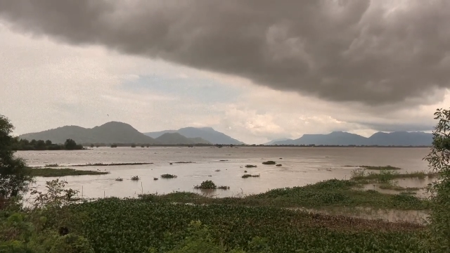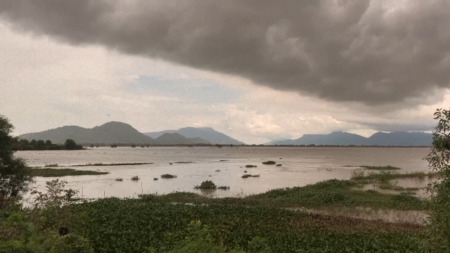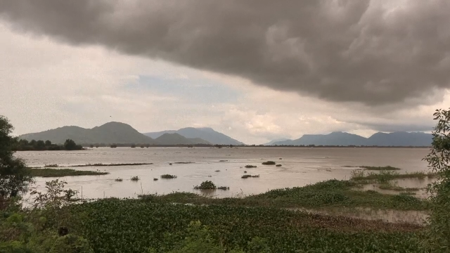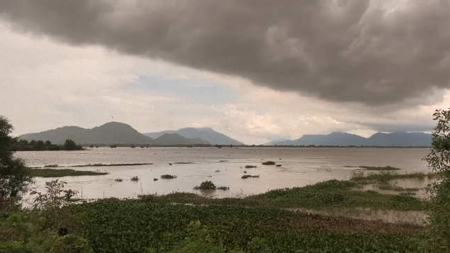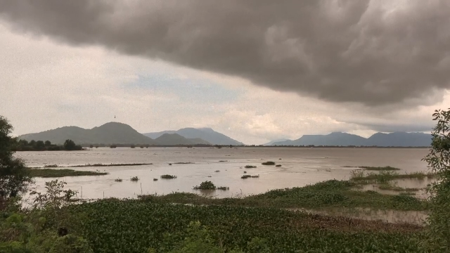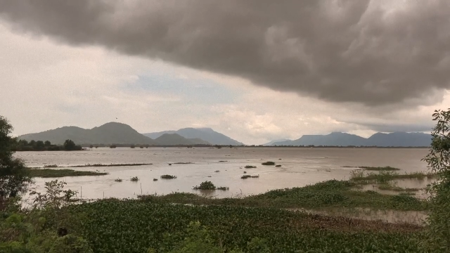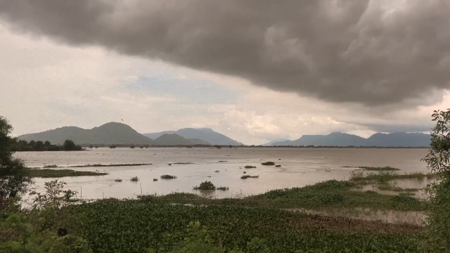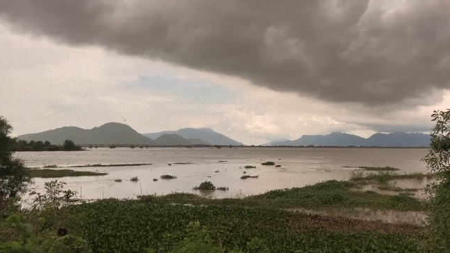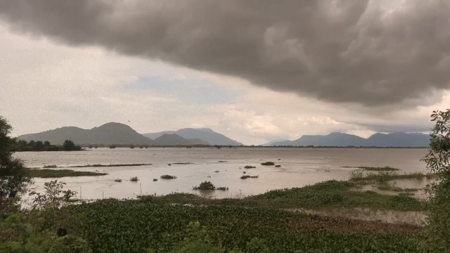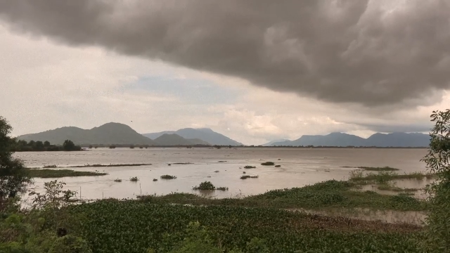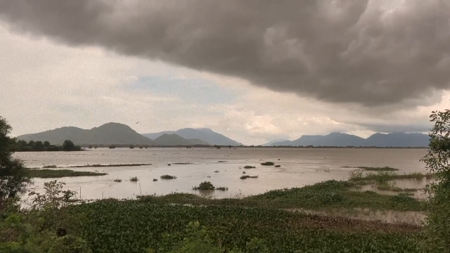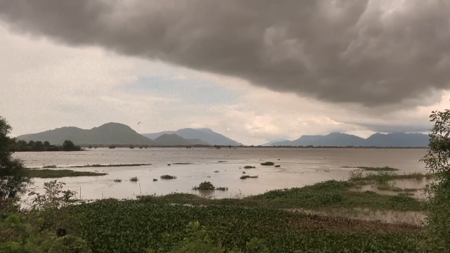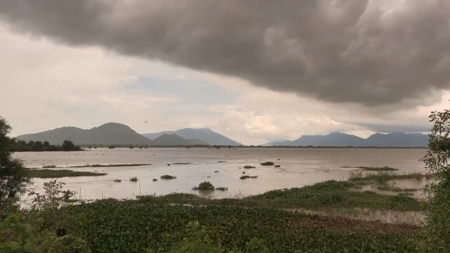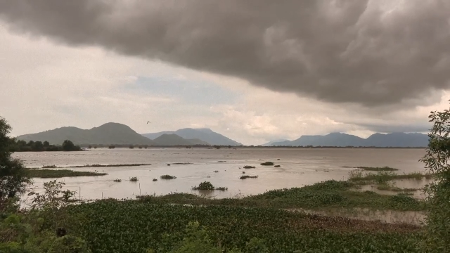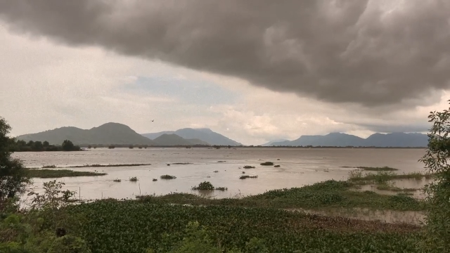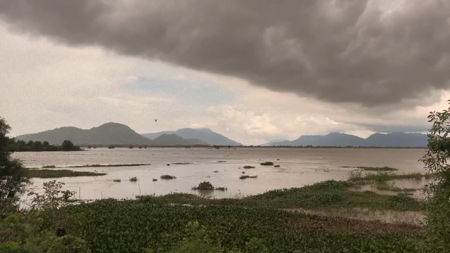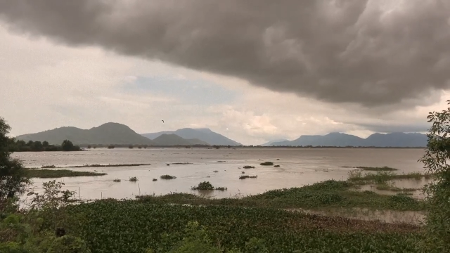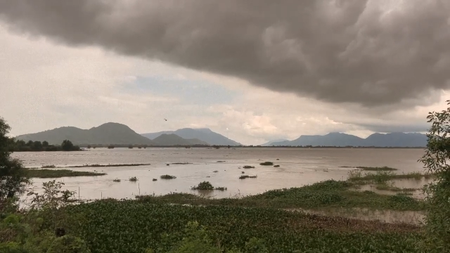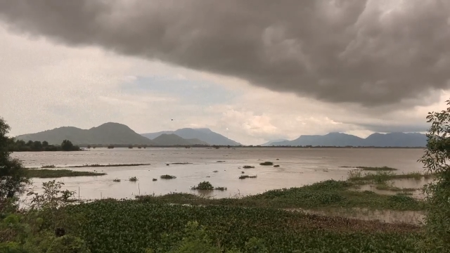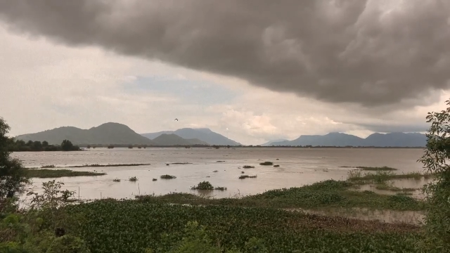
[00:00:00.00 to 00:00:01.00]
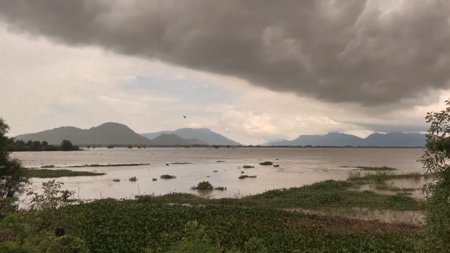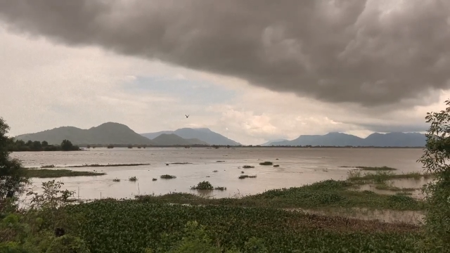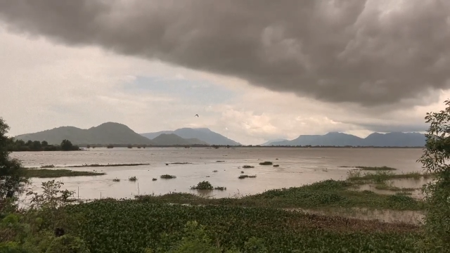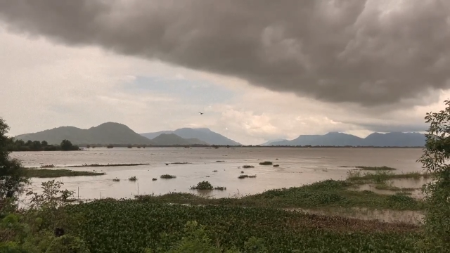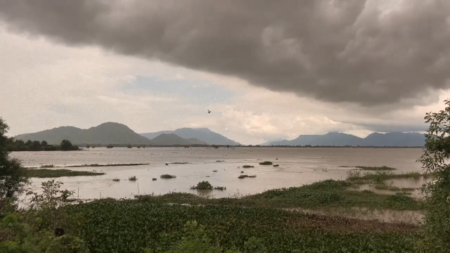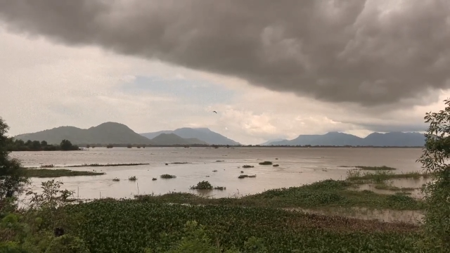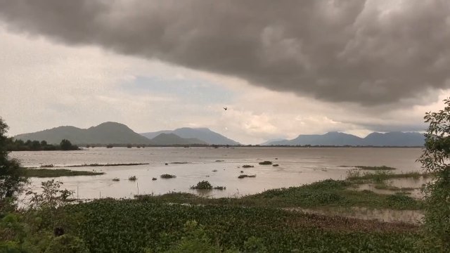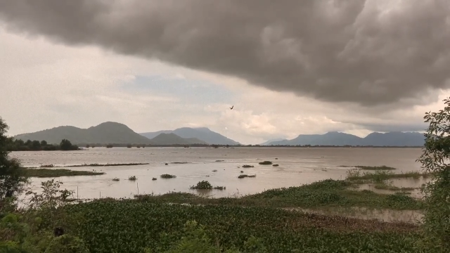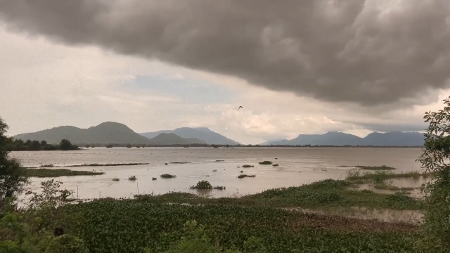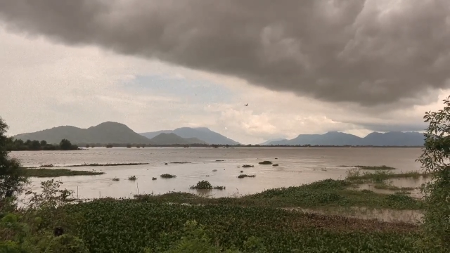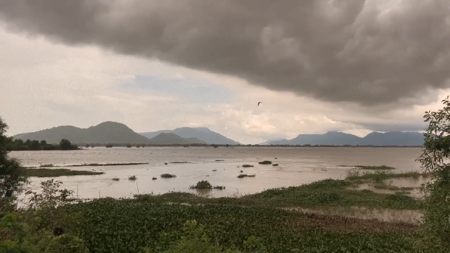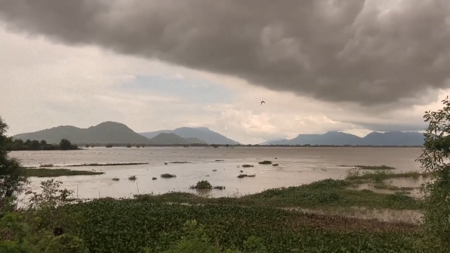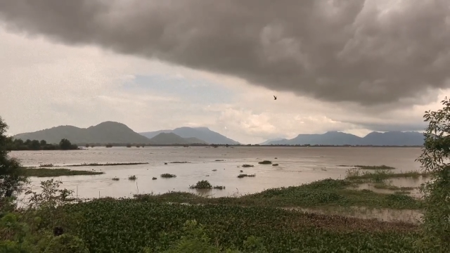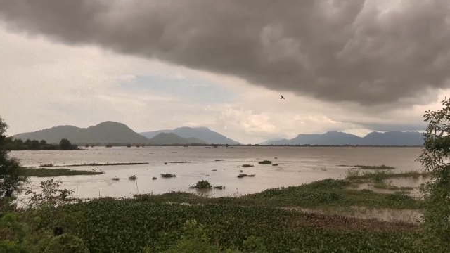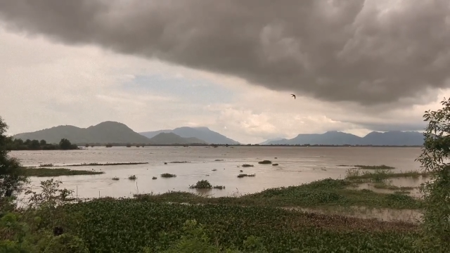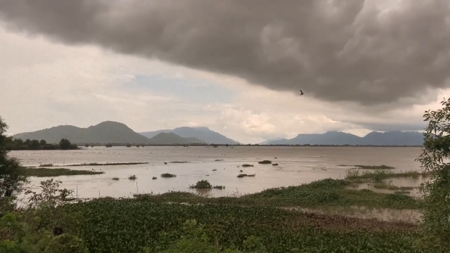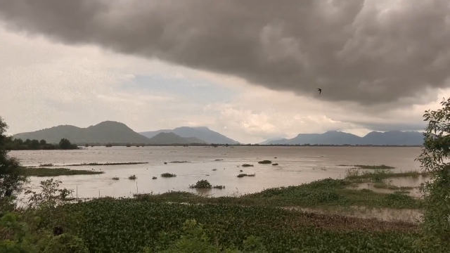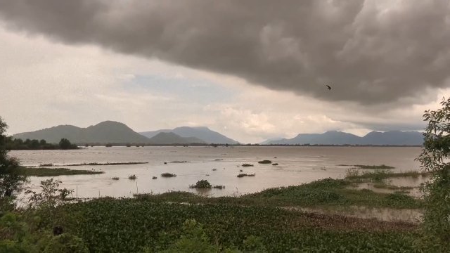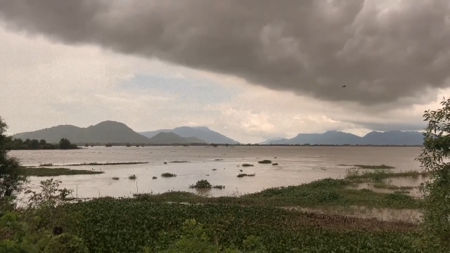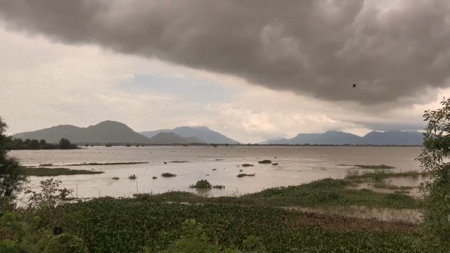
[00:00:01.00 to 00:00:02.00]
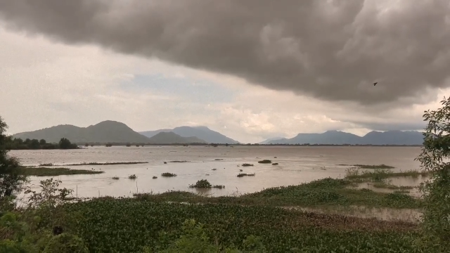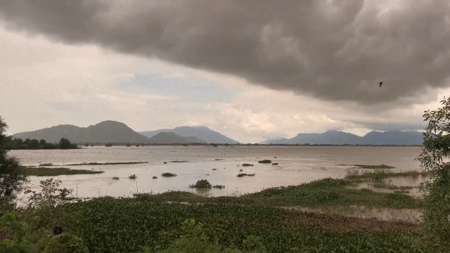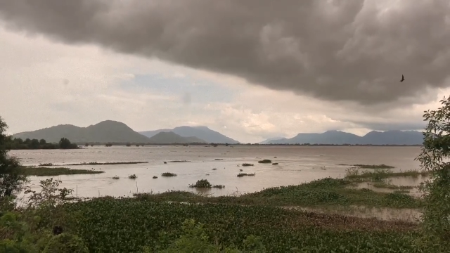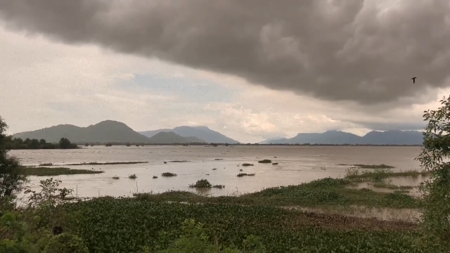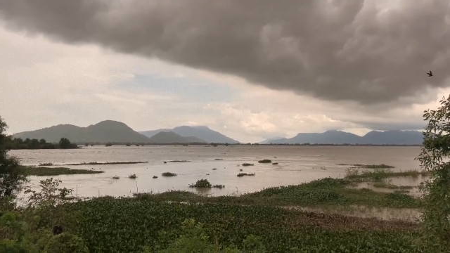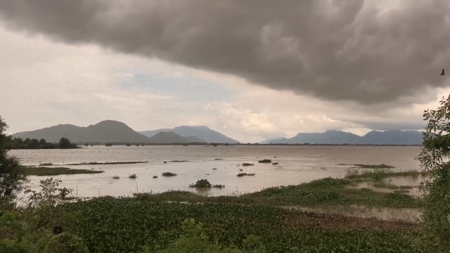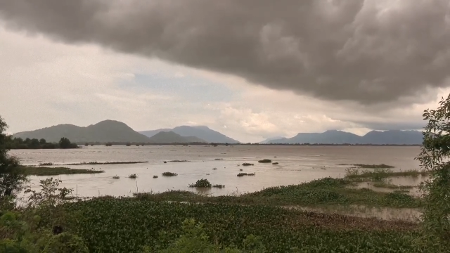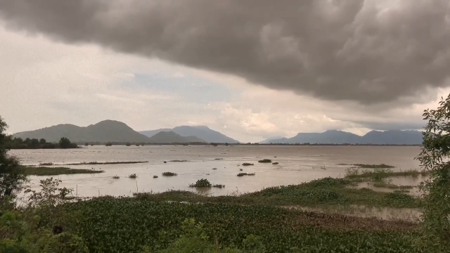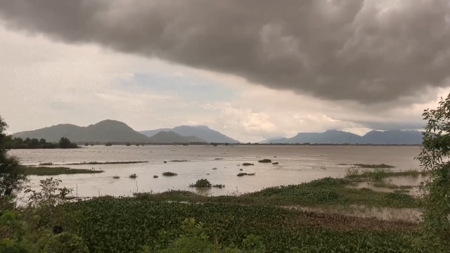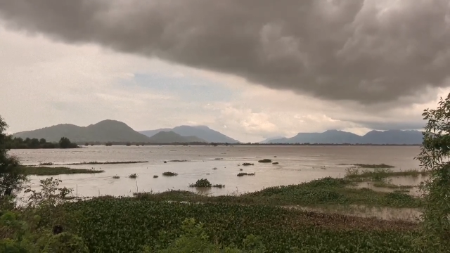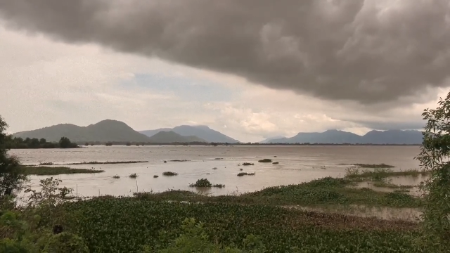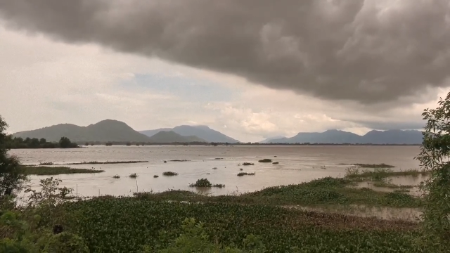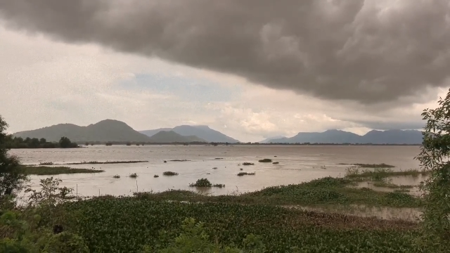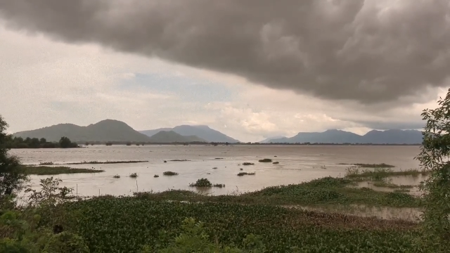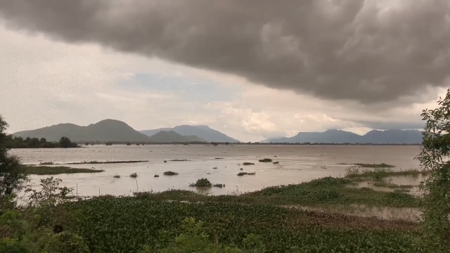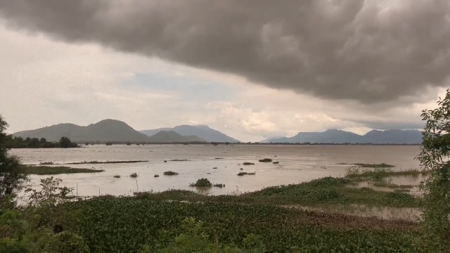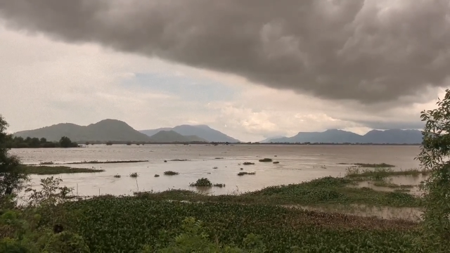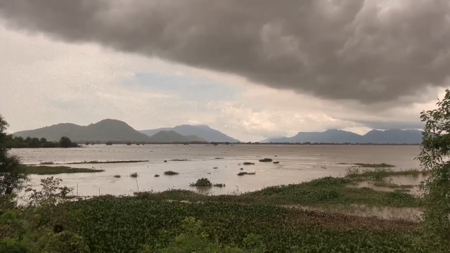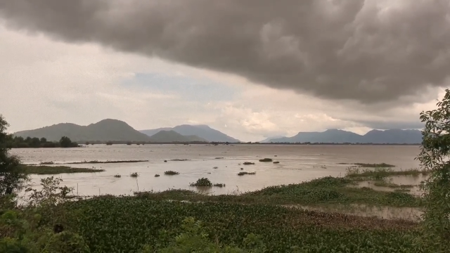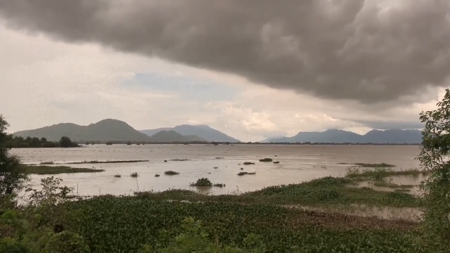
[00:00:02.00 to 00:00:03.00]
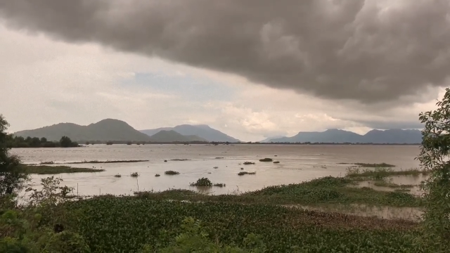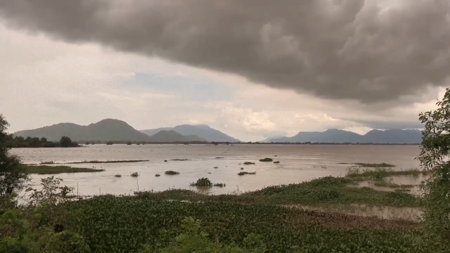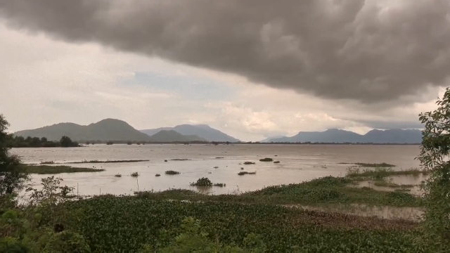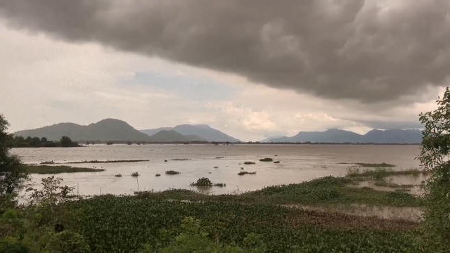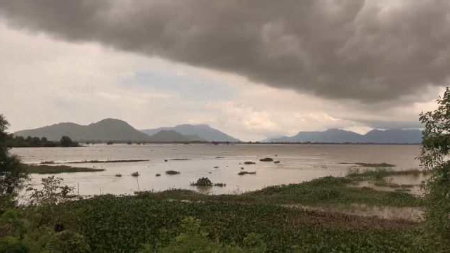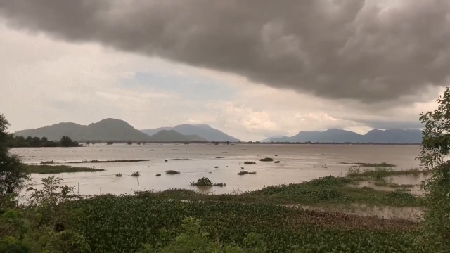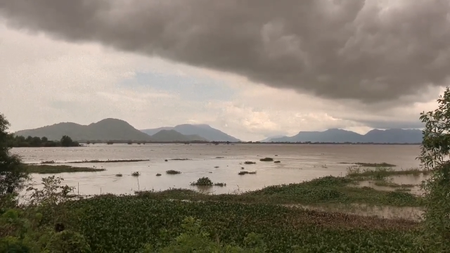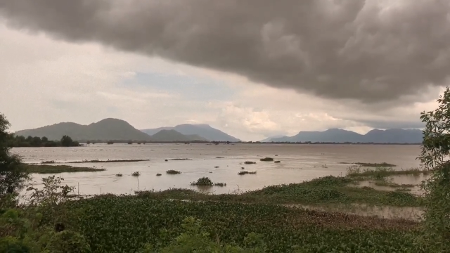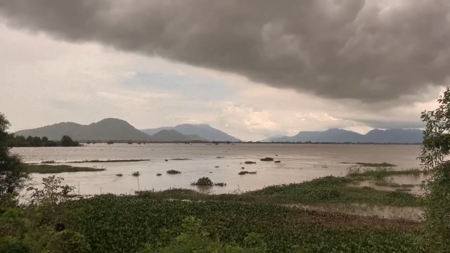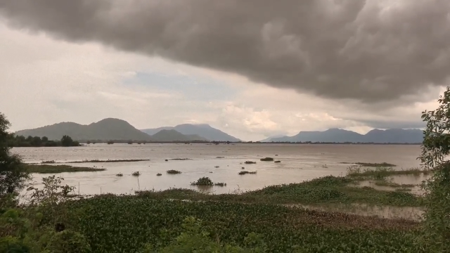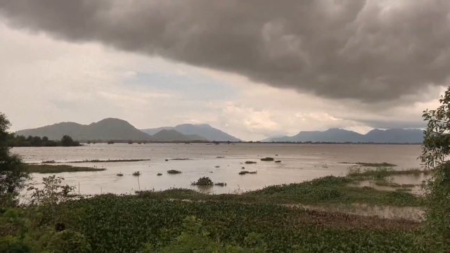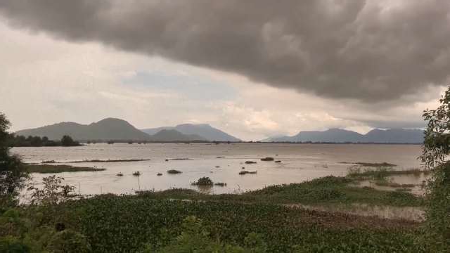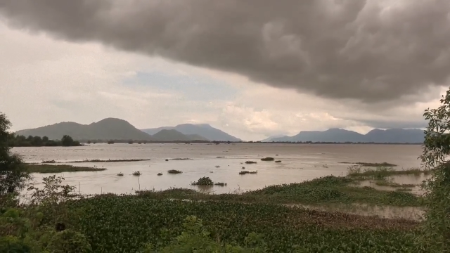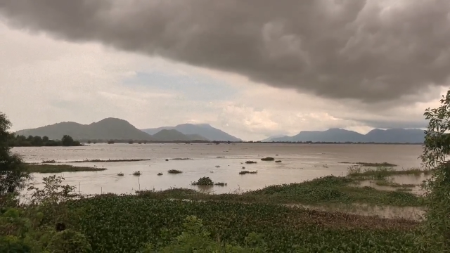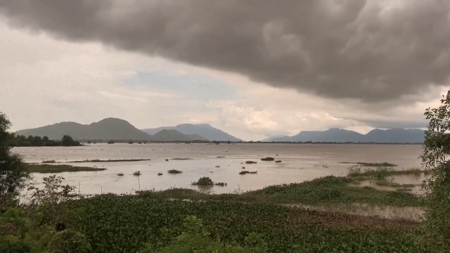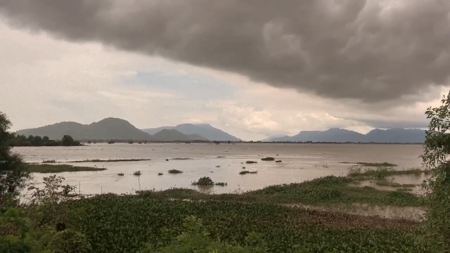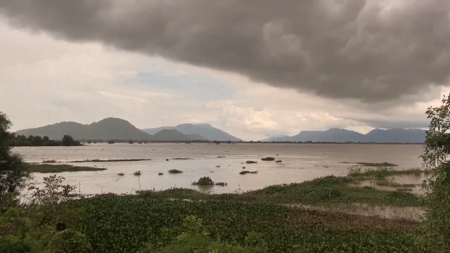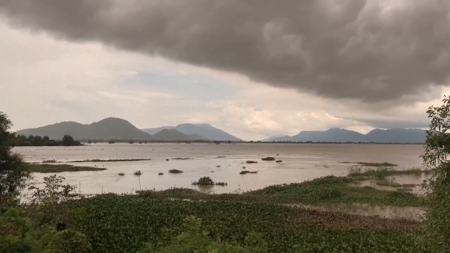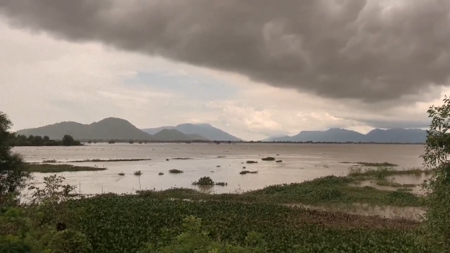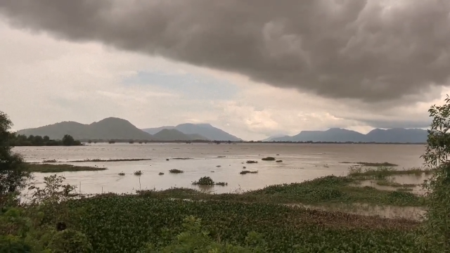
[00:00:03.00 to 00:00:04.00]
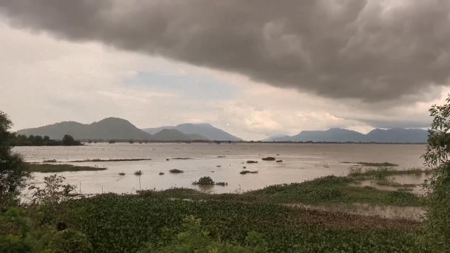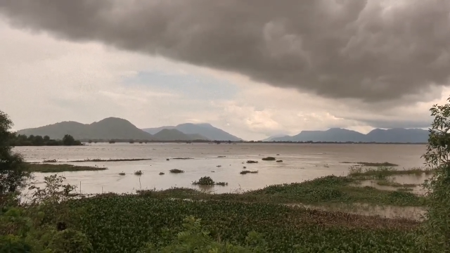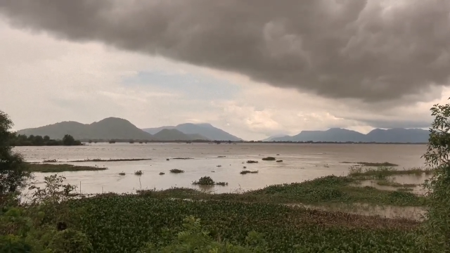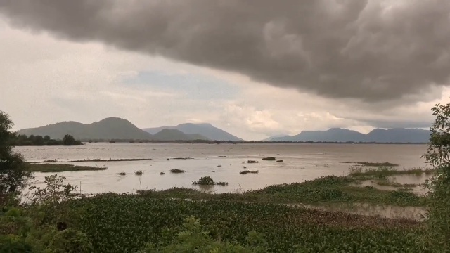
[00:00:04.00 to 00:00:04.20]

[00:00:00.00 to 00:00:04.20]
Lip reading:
(no speaker visible)